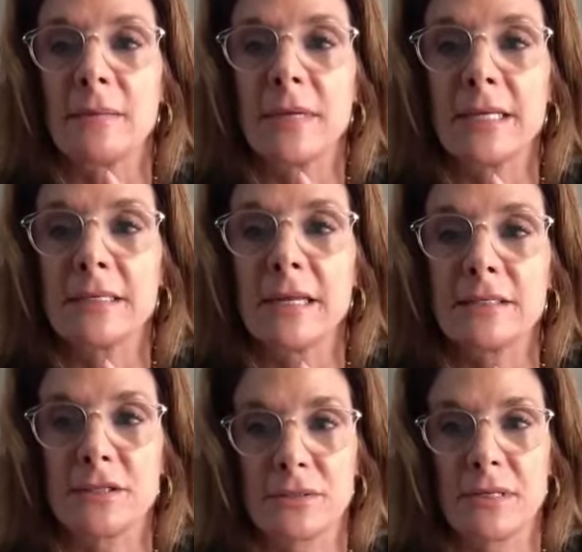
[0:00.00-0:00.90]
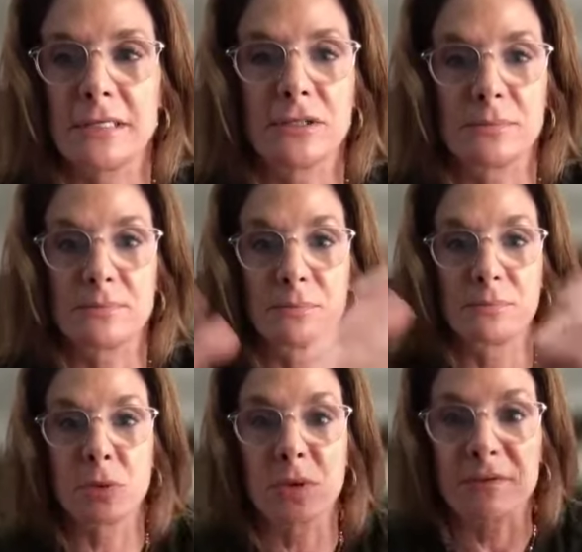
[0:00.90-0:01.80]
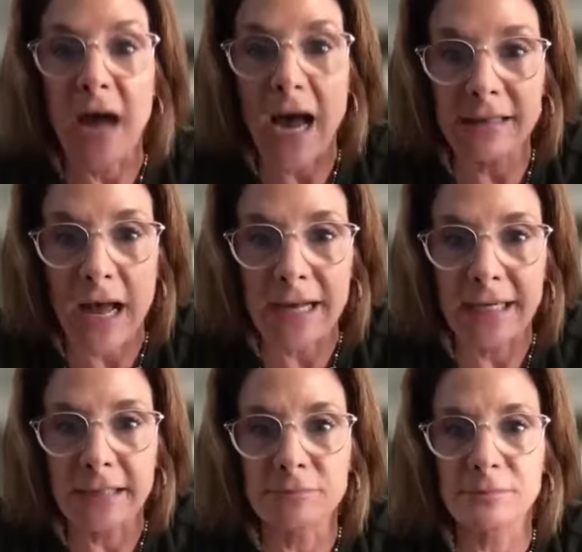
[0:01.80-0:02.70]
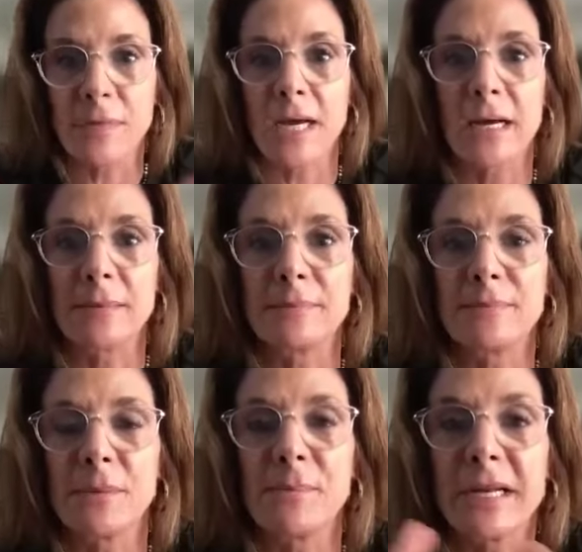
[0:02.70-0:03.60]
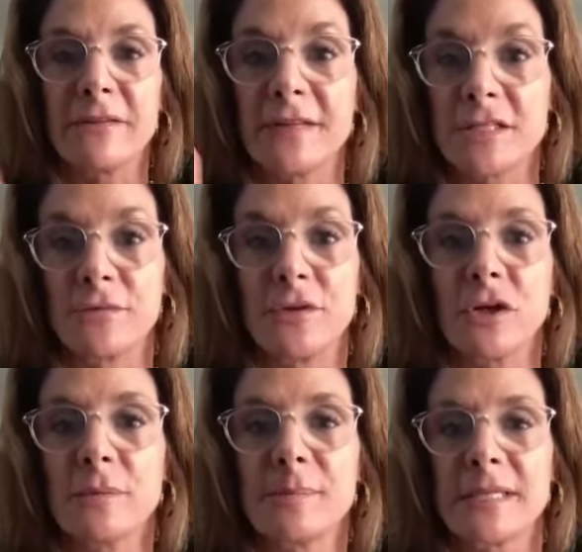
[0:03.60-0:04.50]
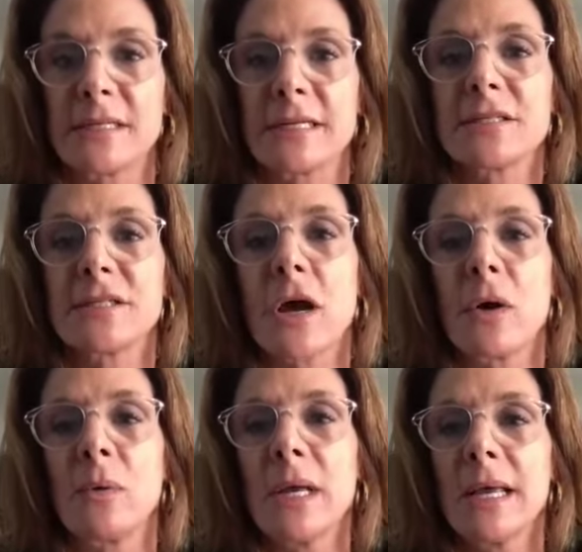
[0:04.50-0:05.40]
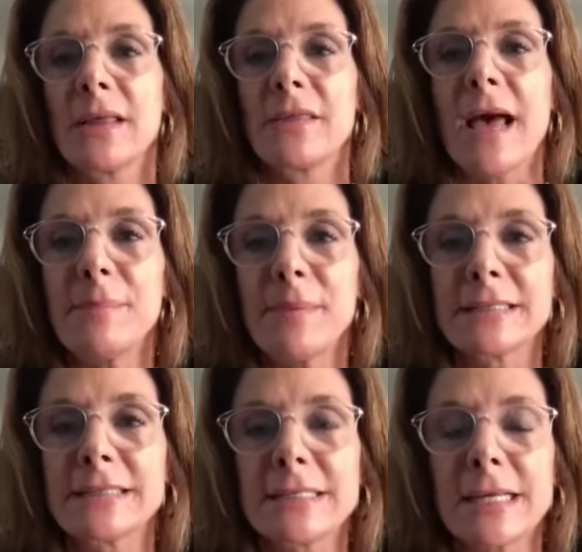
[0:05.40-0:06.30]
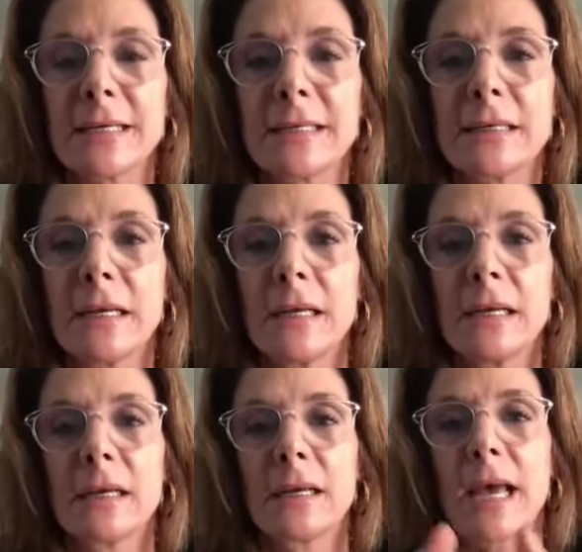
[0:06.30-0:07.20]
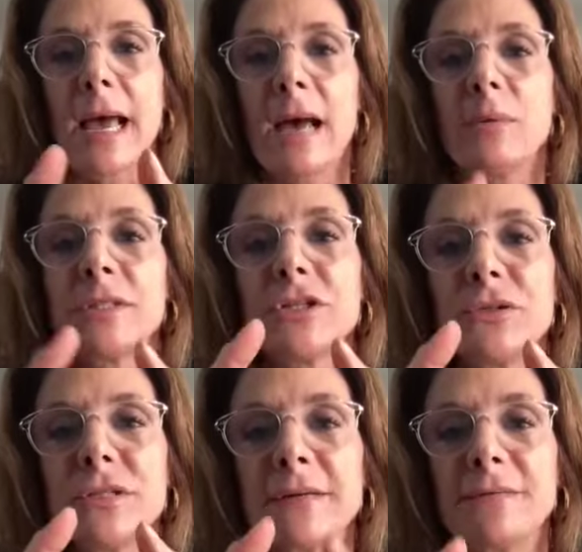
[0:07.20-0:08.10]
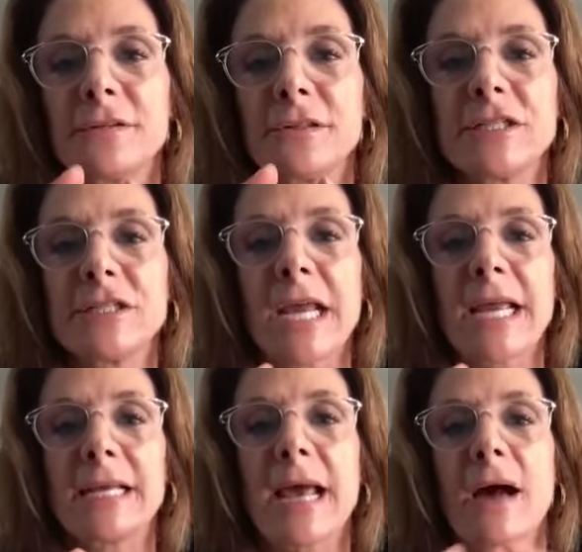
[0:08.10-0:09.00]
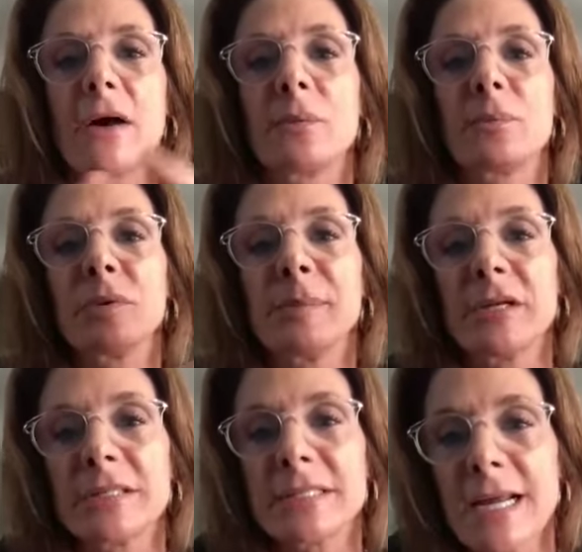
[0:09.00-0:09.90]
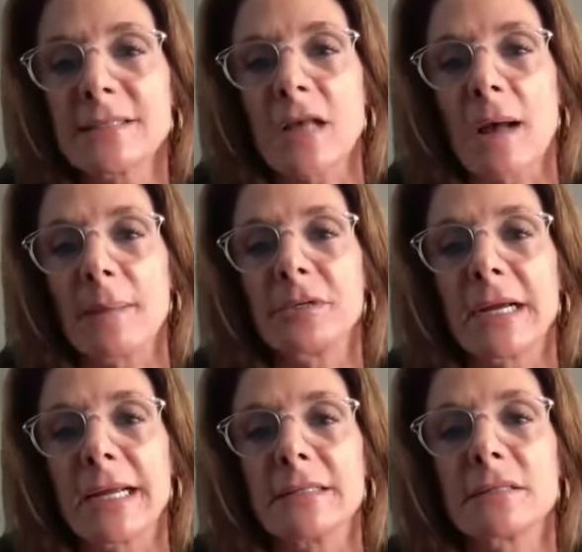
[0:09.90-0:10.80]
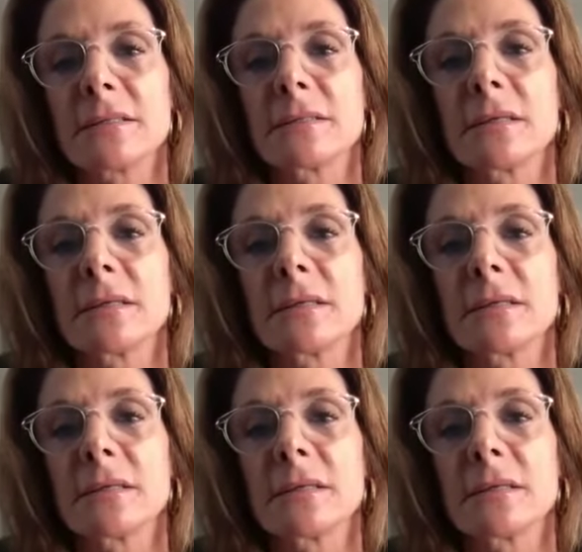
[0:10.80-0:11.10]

it's sort of highlighting the benefits of your business. So that being said, how would you differentiate how Premiere Estates operates